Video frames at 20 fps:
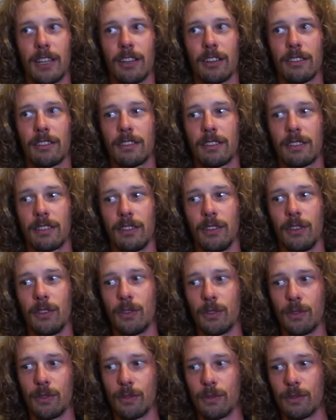got
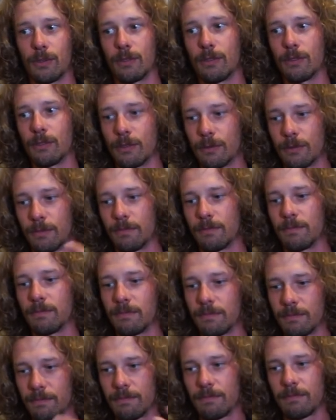new
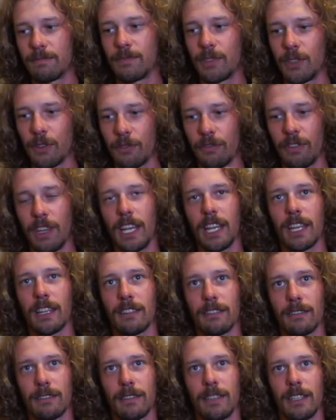feeling.